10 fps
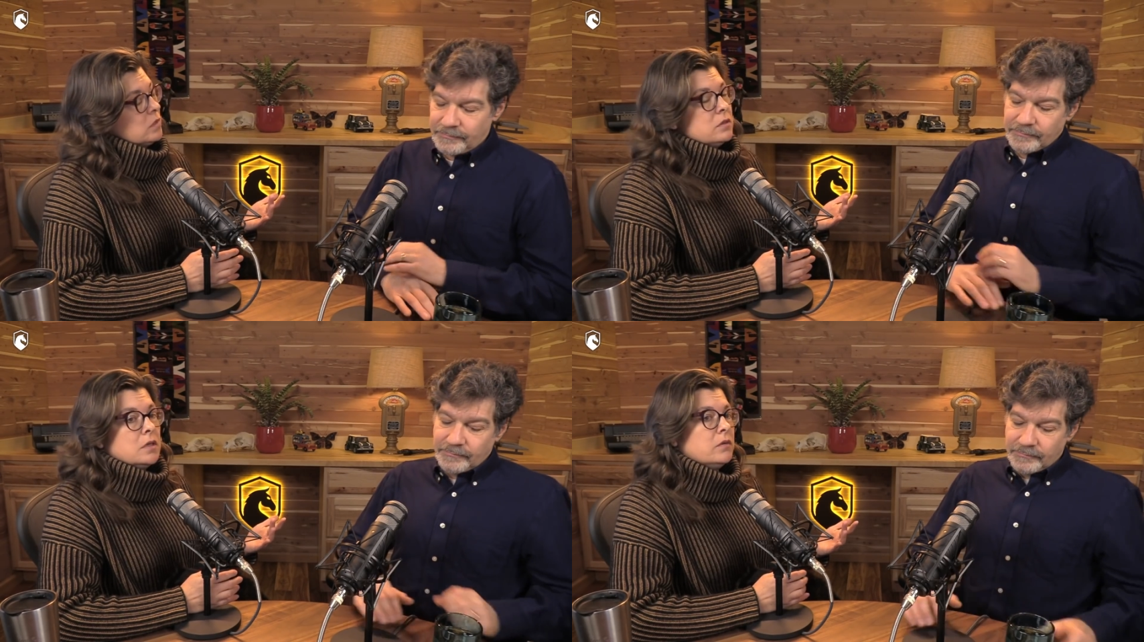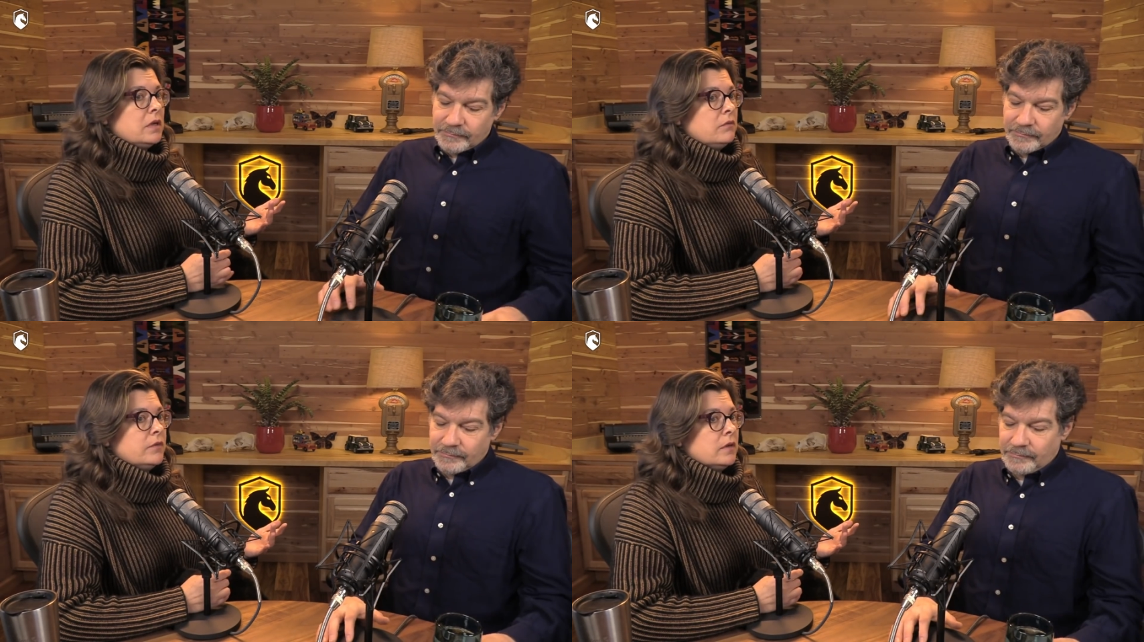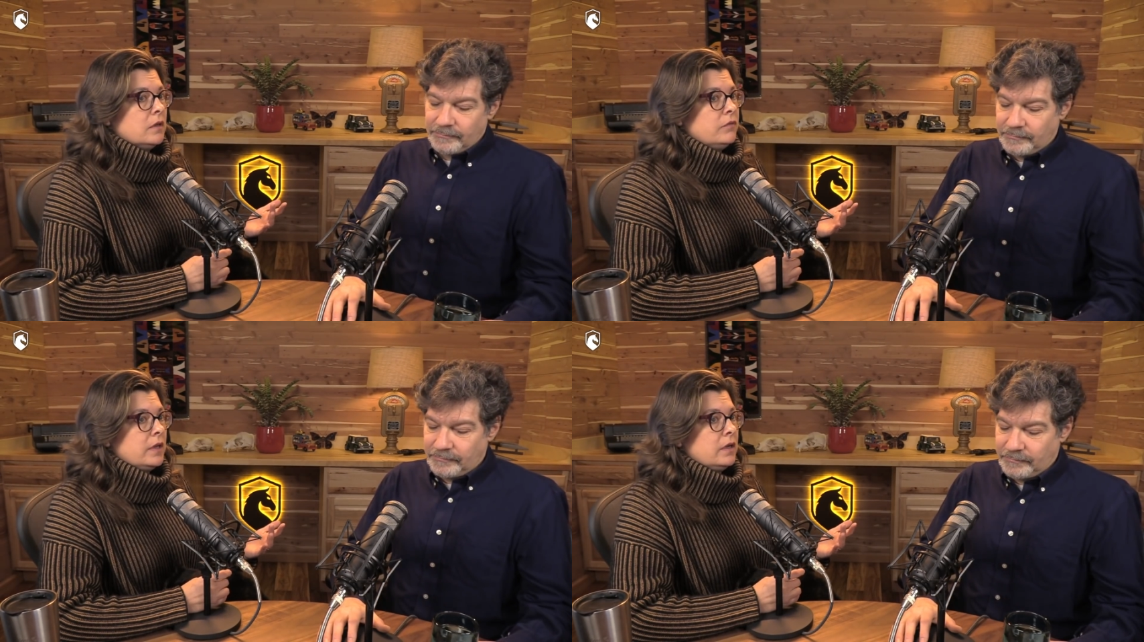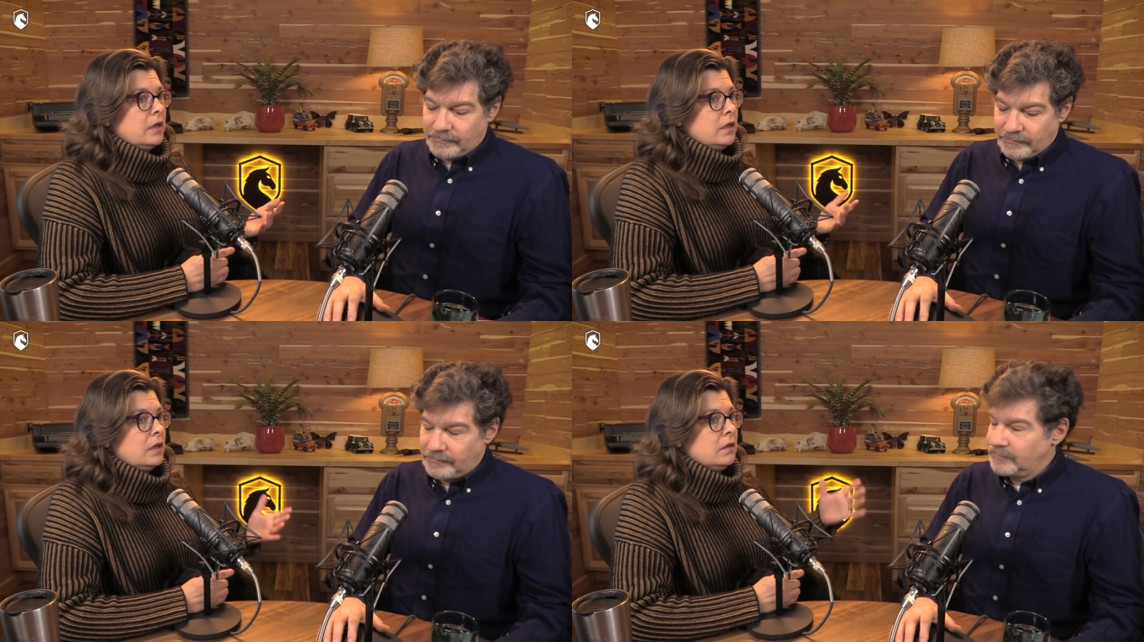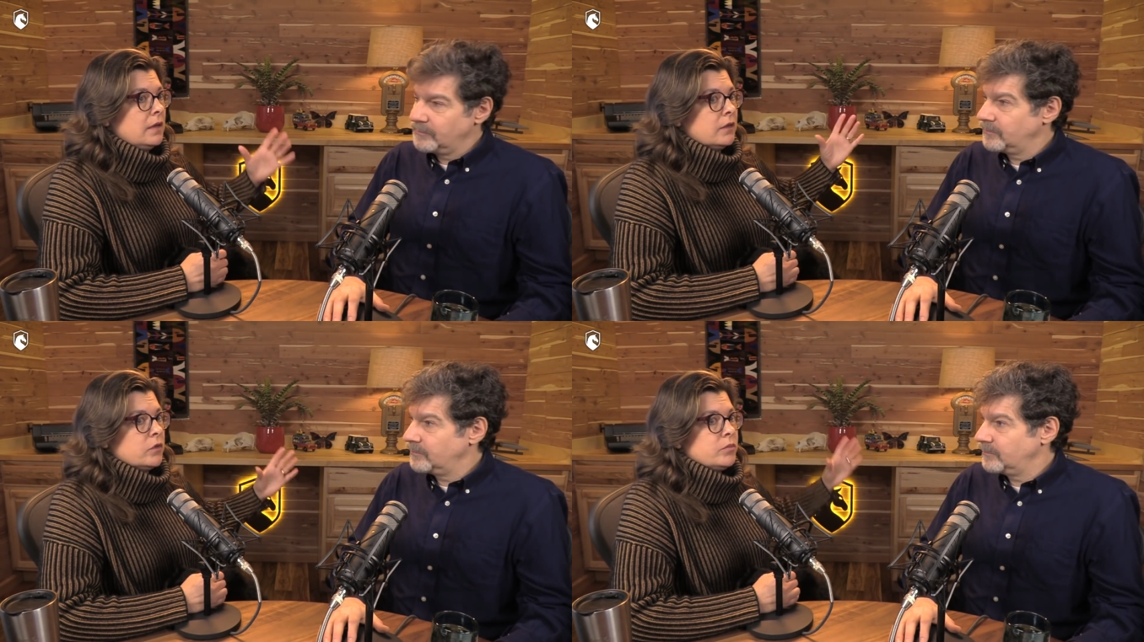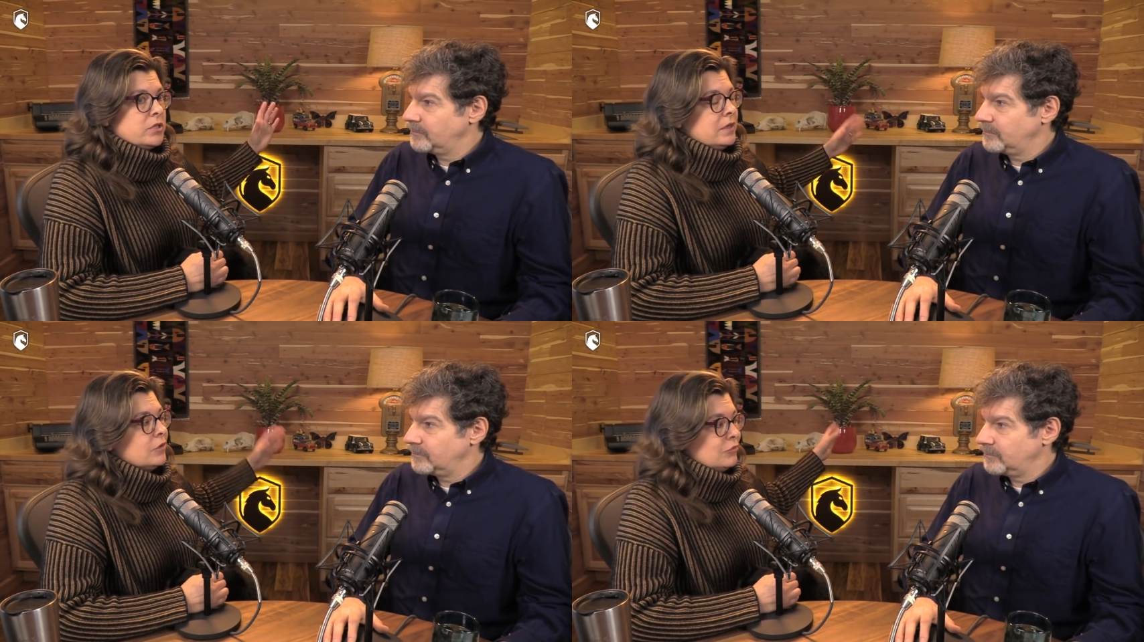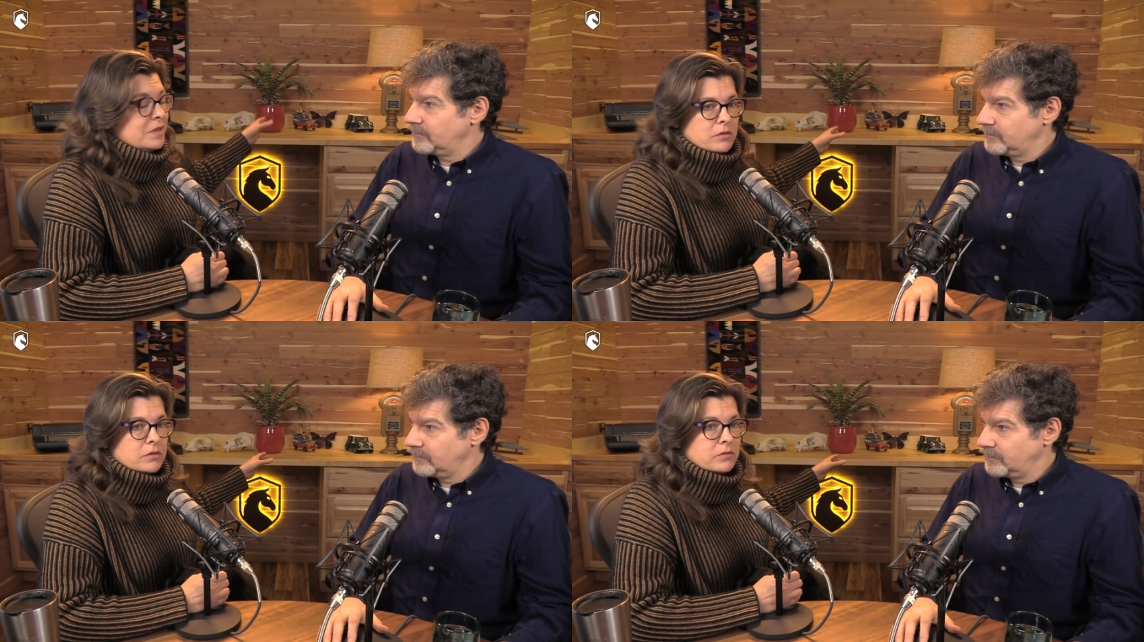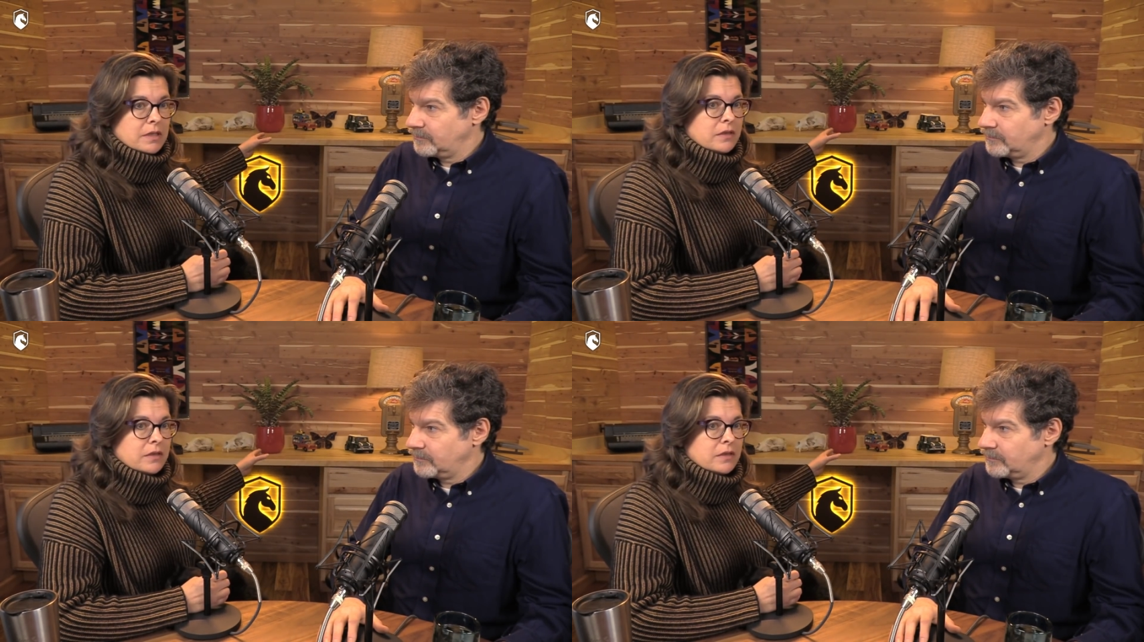Speaker 1: don't involve any anthropogenic research, right?